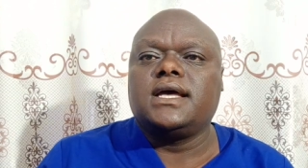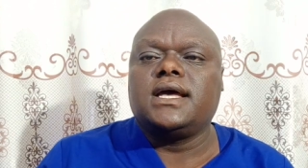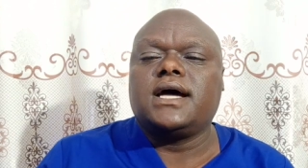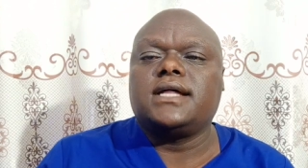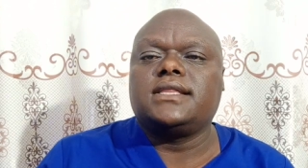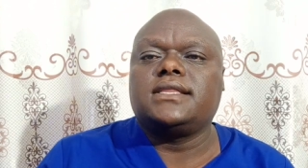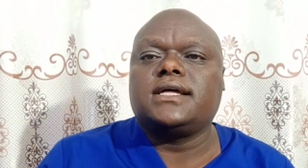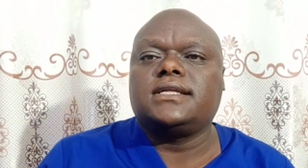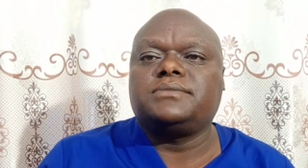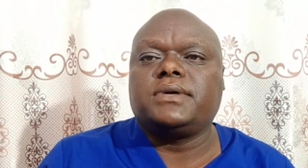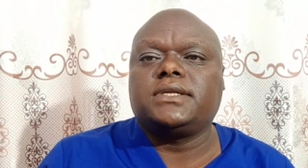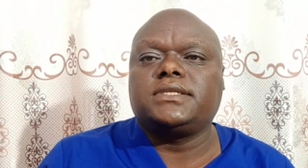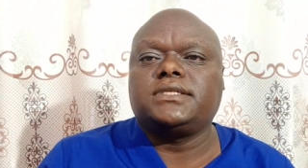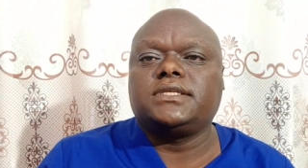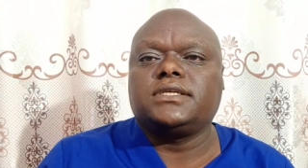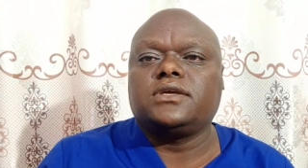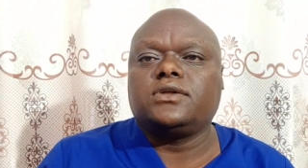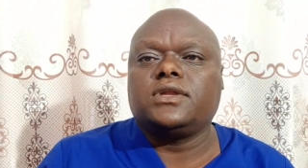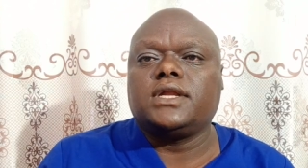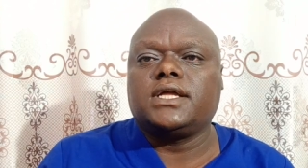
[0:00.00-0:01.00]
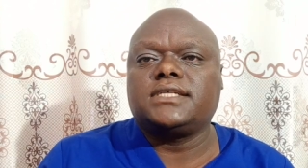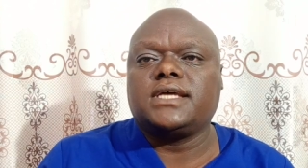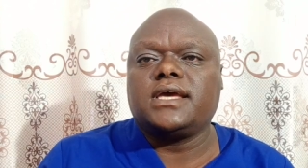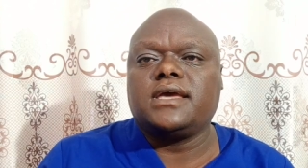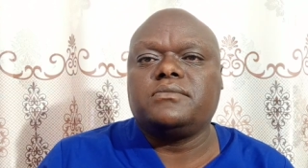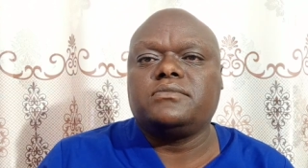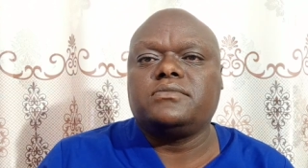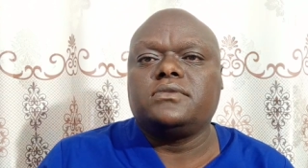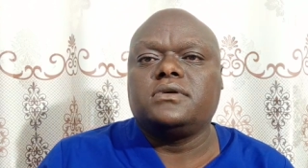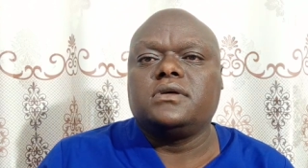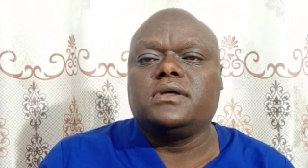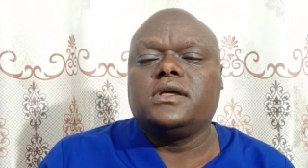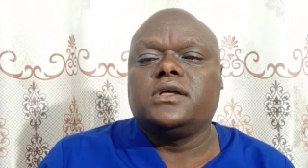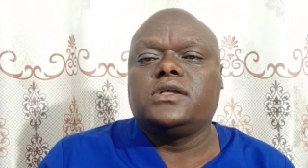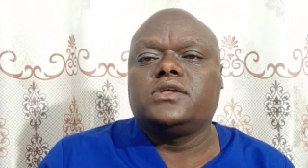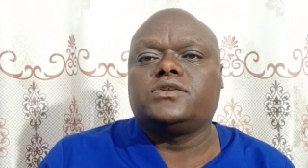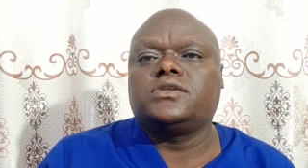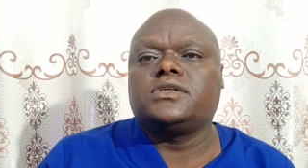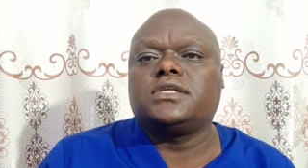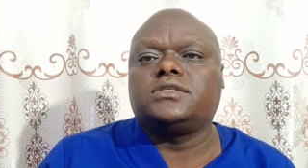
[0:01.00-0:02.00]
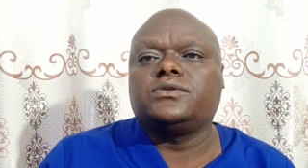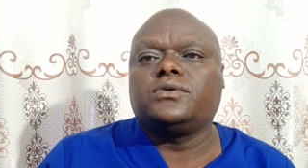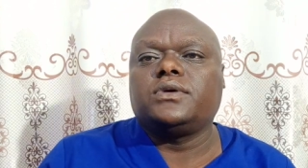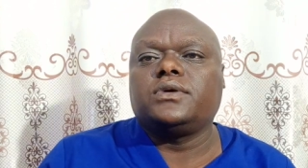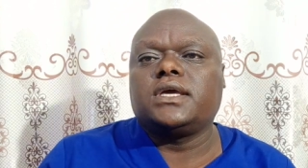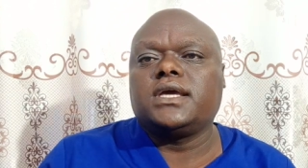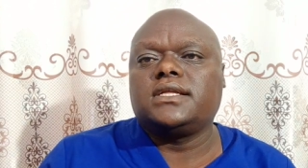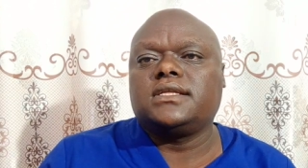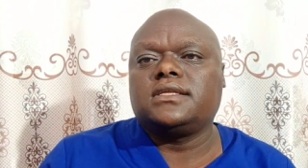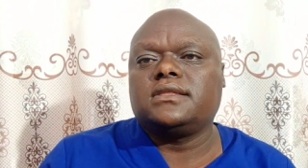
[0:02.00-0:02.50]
at that particular time so that you get